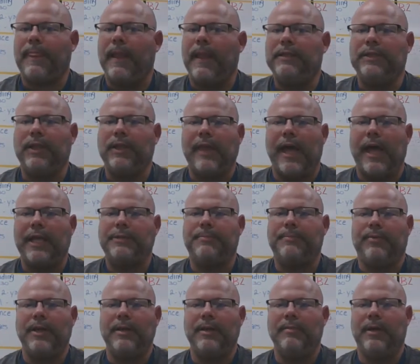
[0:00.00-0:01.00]
So that's
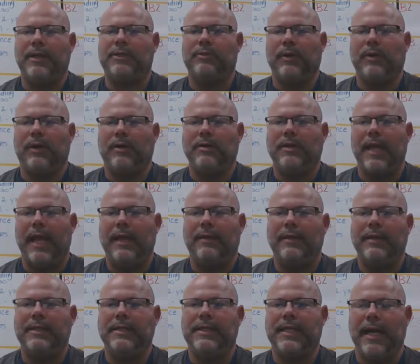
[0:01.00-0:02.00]
pretty much what our
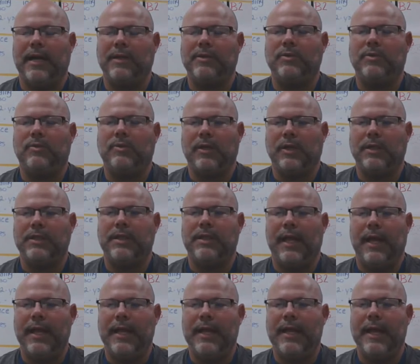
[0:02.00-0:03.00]
daily schedule looks
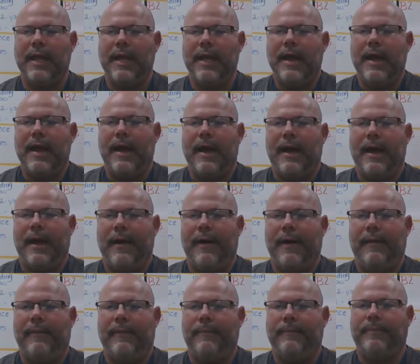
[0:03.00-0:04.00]
like.
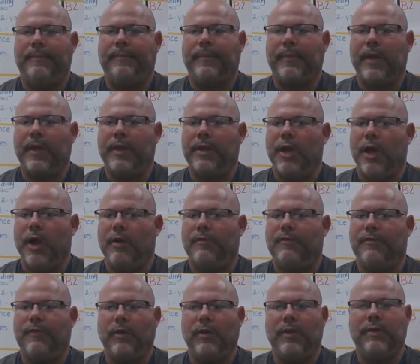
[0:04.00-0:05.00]
For
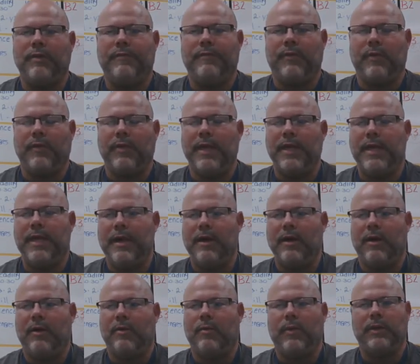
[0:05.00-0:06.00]
the
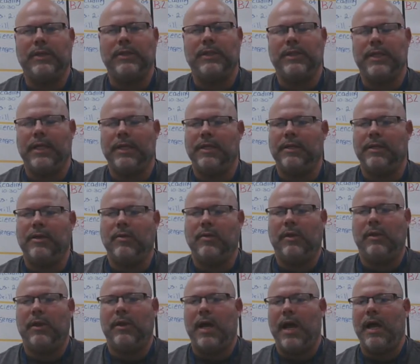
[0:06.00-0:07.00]
year, we're just going to do
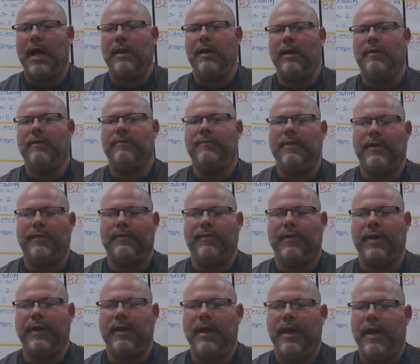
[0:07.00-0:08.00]
a lot of
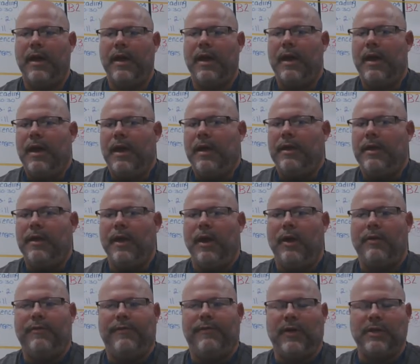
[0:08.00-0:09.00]
different,
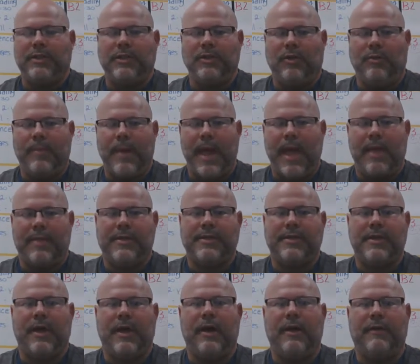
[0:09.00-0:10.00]
functional math
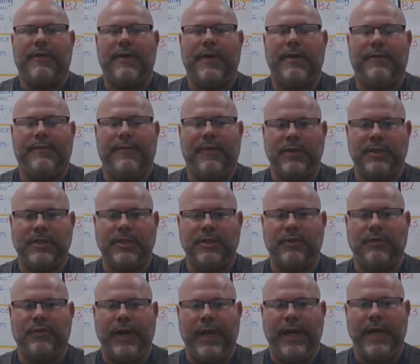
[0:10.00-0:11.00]
stuff,
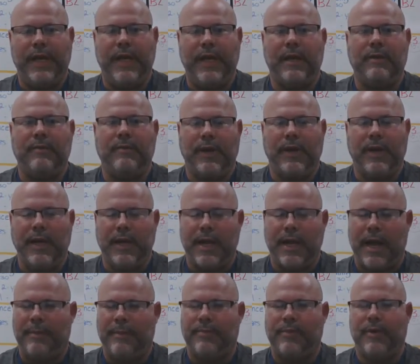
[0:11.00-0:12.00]
functional reading, reading
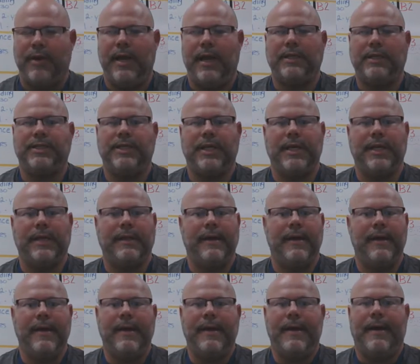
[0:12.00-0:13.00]
comprehension.
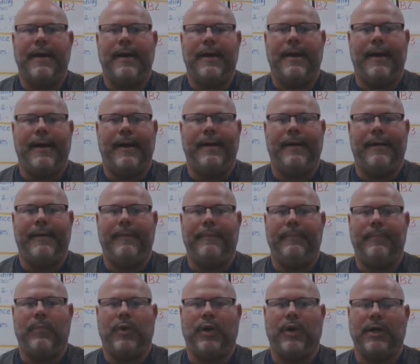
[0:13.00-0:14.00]

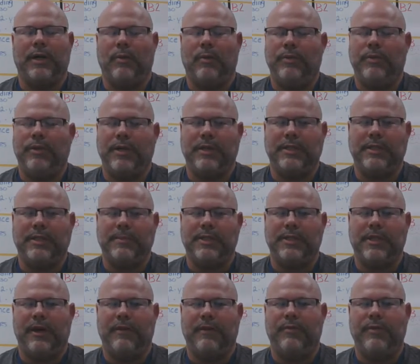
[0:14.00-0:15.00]
We're going to do some
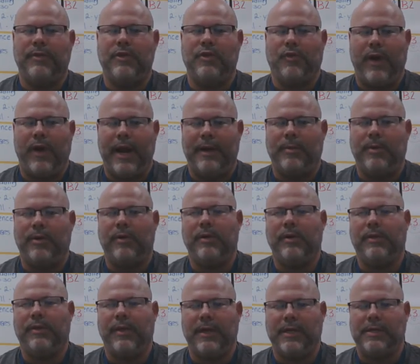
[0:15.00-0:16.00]
stuff with grammar
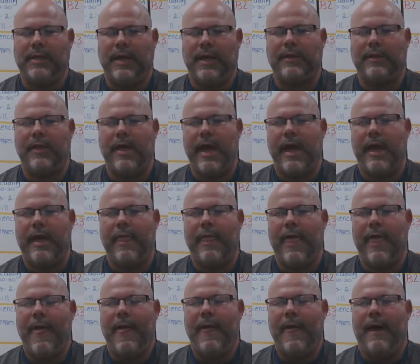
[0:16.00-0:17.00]
and things like that.
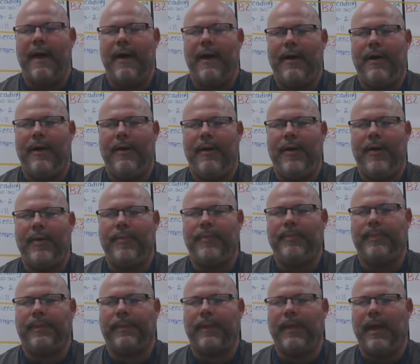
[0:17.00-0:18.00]

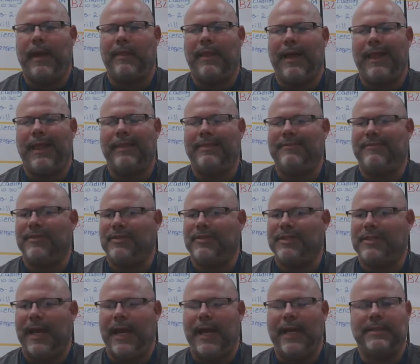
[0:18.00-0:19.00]
A lot for
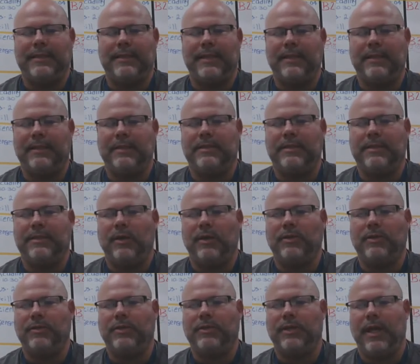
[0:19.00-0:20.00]
science and
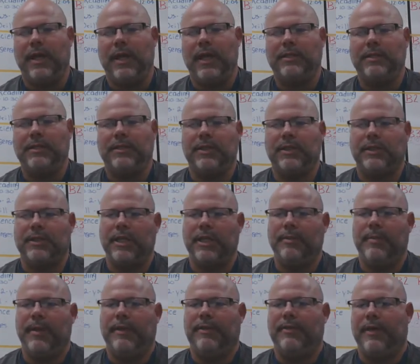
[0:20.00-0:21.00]
social studies, it's just going
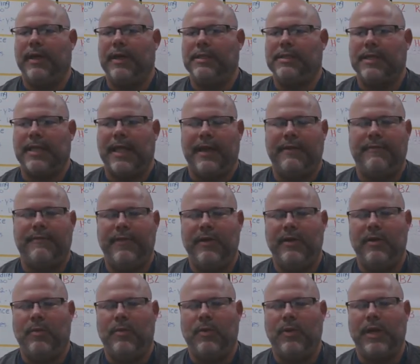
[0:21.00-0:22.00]
to be things that I
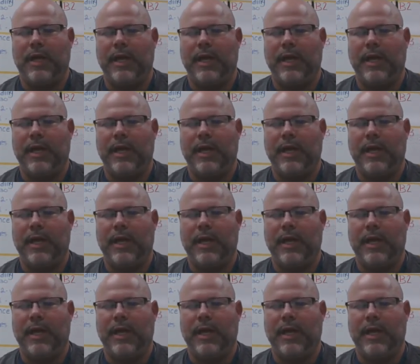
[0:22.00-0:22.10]
feel will